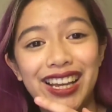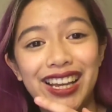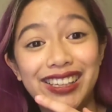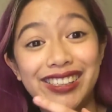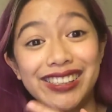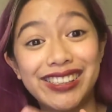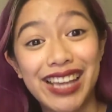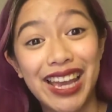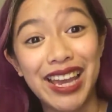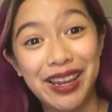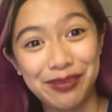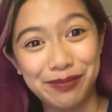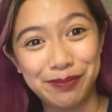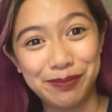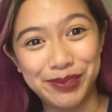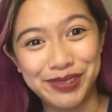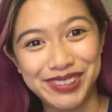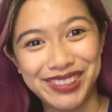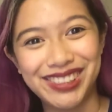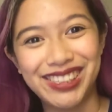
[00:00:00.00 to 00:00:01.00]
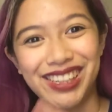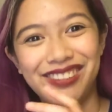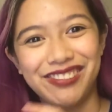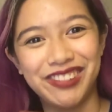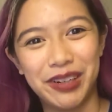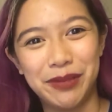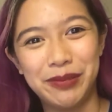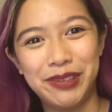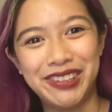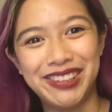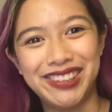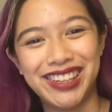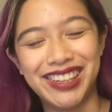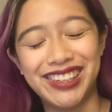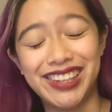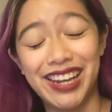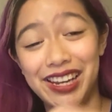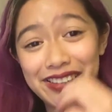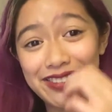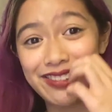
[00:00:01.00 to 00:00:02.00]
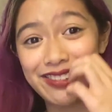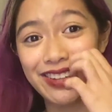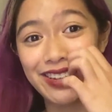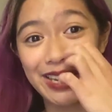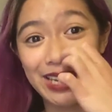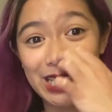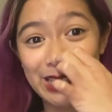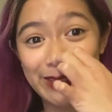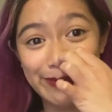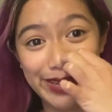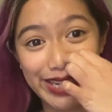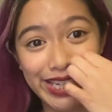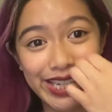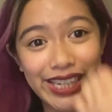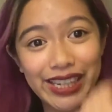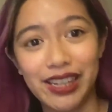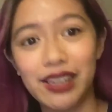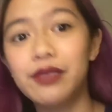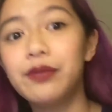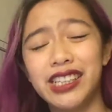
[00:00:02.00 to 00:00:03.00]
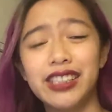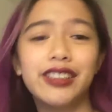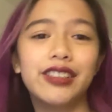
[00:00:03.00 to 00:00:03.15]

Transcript: examples of representation in media.